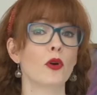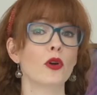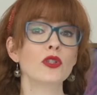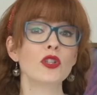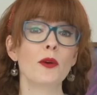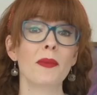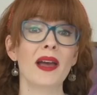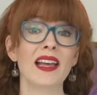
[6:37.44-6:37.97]

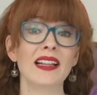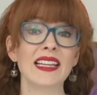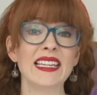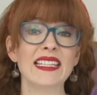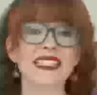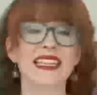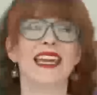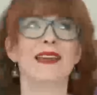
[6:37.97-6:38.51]
Proton Mail
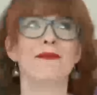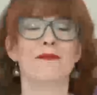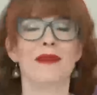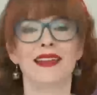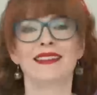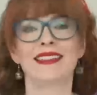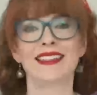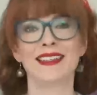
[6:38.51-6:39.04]
is
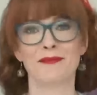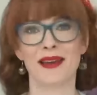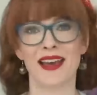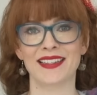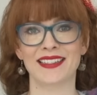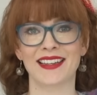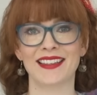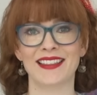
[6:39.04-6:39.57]
immensely
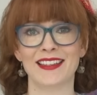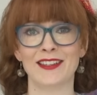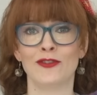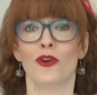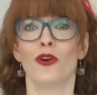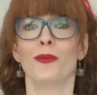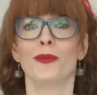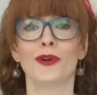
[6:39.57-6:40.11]
better than
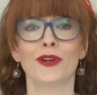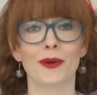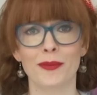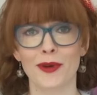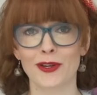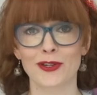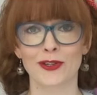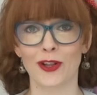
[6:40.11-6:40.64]
normal
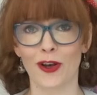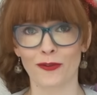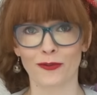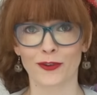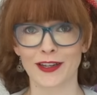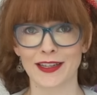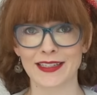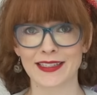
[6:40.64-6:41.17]
commercial
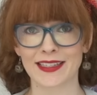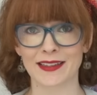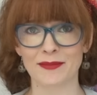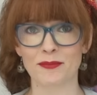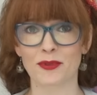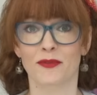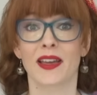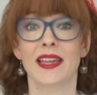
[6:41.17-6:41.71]
offerings
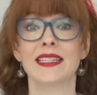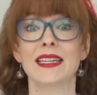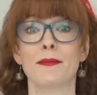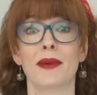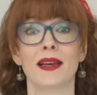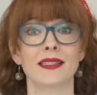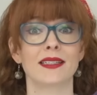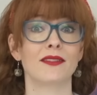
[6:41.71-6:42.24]
in
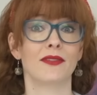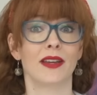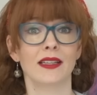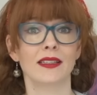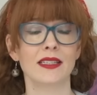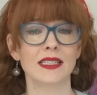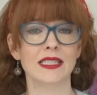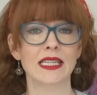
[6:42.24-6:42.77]
preventing mass
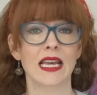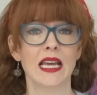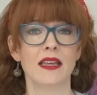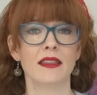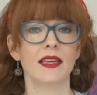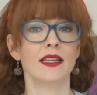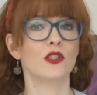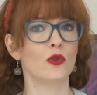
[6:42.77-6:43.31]
surveillance,
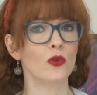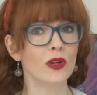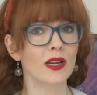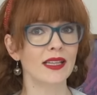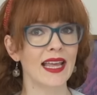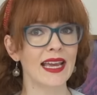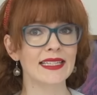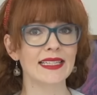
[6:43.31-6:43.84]
they do
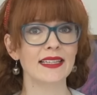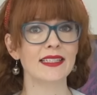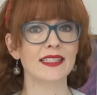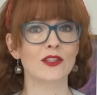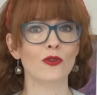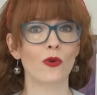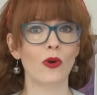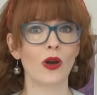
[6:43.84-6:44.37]
collect and
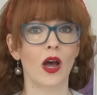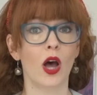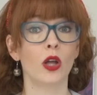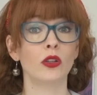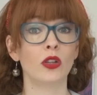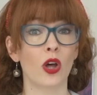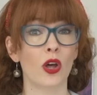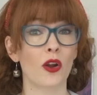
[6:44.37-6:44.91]
store
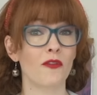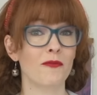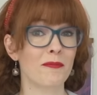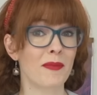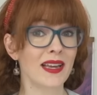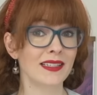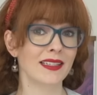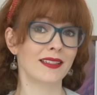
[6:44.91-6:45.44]
a lot of
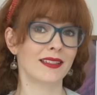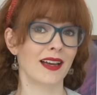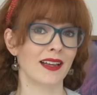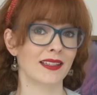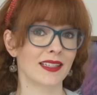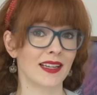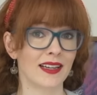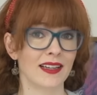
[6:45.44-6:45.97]

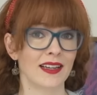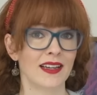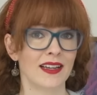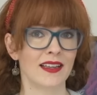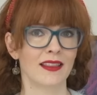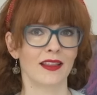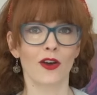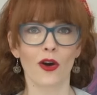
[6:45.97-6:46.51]
metadata.
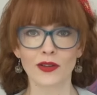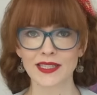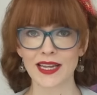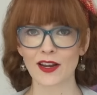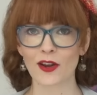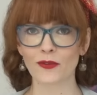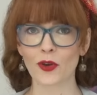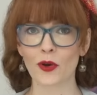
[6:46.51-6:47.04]
The
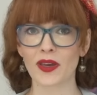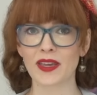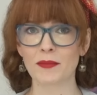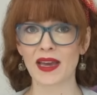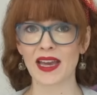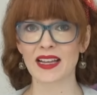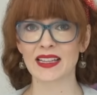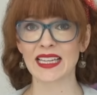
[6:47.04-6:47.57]
content of your
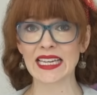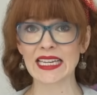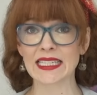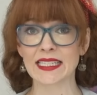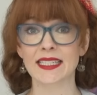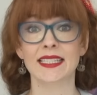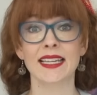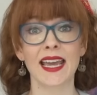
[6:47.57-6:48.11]
email
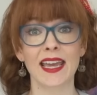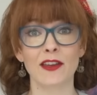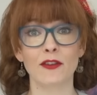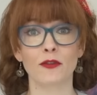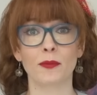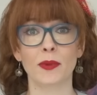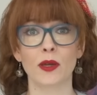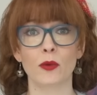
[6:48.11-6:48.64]
is
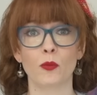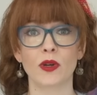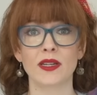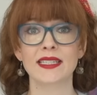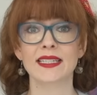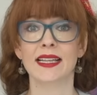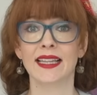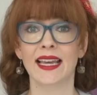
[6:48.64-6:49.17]
safe, but what
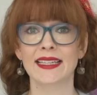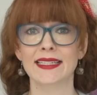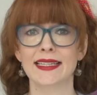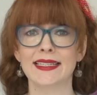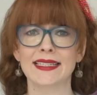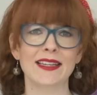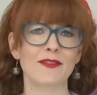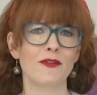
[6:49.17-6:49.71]
is
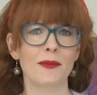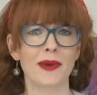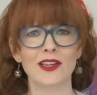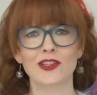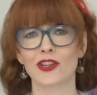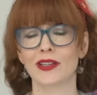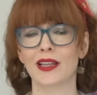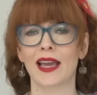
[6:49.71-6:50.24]
collected is
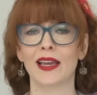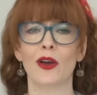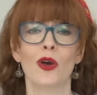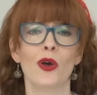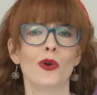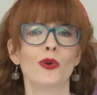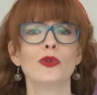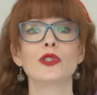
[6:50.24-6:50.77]
information like
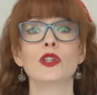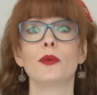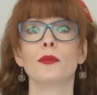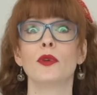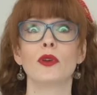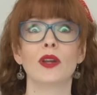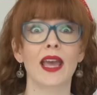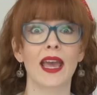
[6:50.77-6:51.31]
who's
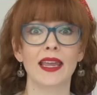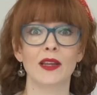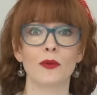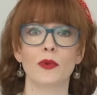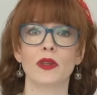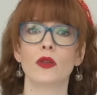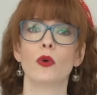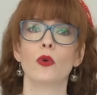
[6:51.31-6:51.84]

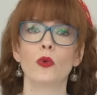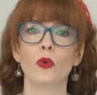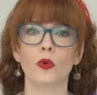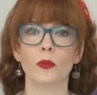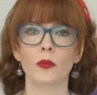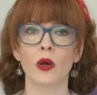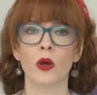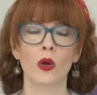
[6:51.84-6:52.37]
communicating with
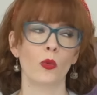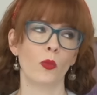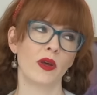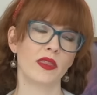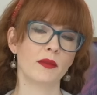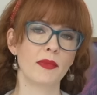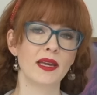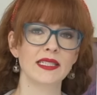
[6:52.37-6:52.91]
whom,
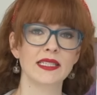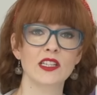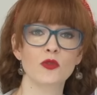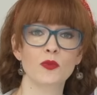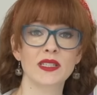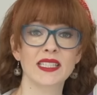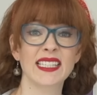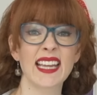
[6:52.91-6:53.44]
when the
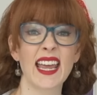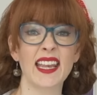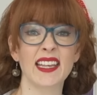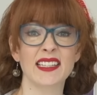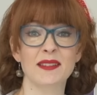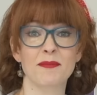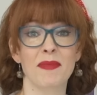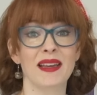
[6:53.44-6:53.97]
message was
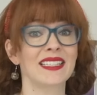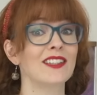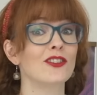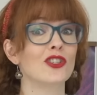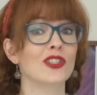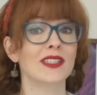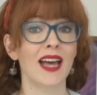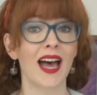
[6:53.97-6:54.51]
sent,
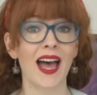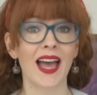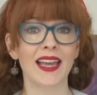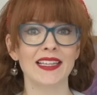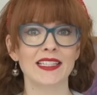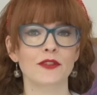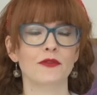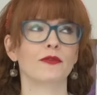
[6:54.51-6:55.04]
message
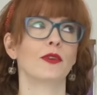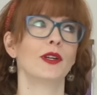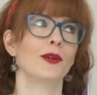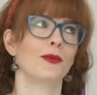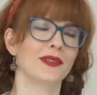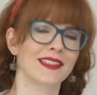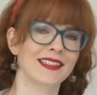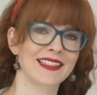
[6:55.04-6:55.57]
size,
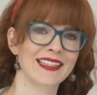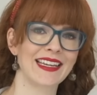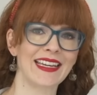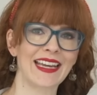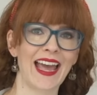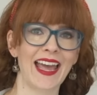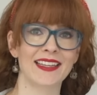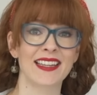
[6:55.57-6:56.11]

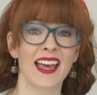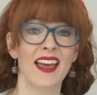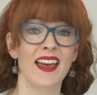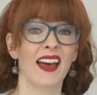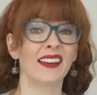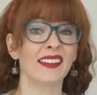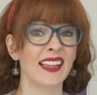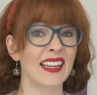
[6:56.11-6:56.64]
frequency, and
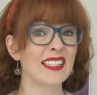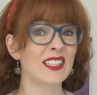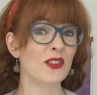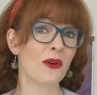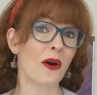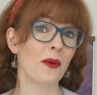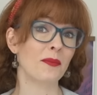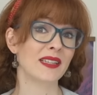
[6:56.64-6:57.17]
unless
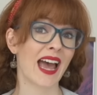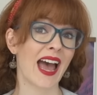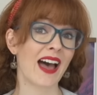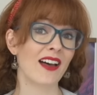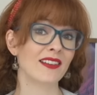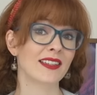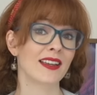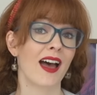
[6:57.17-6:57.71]
you opt
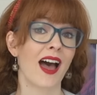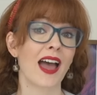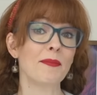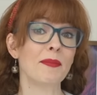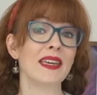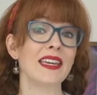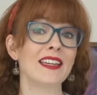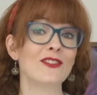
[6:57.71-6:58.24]
out,
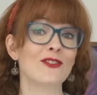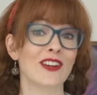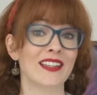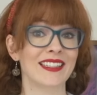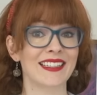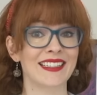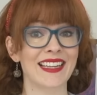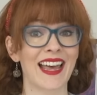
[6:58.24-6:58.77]
IP
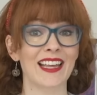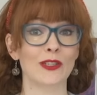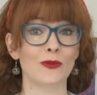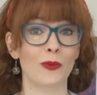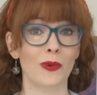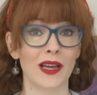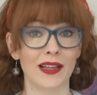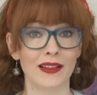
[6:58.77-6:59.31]
addresses as
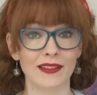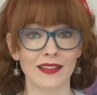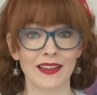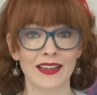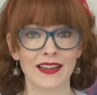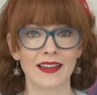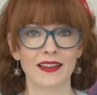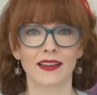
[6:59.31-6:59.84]
well.
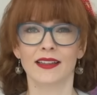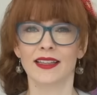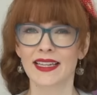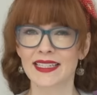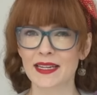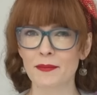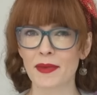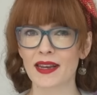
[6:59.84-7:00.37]

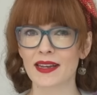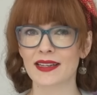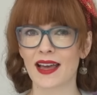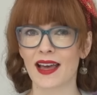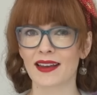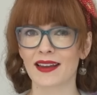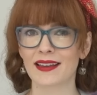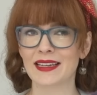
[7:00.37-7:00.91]
Collecting
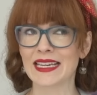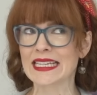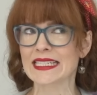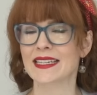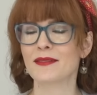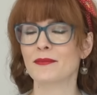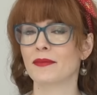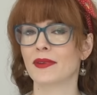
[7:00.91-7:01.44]
metadata
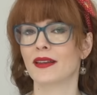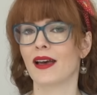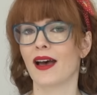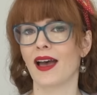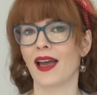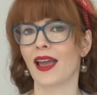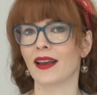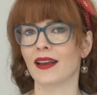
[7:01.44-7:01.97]
isn't
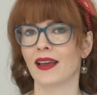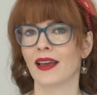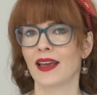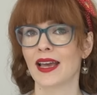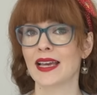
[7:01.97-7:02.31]
benign.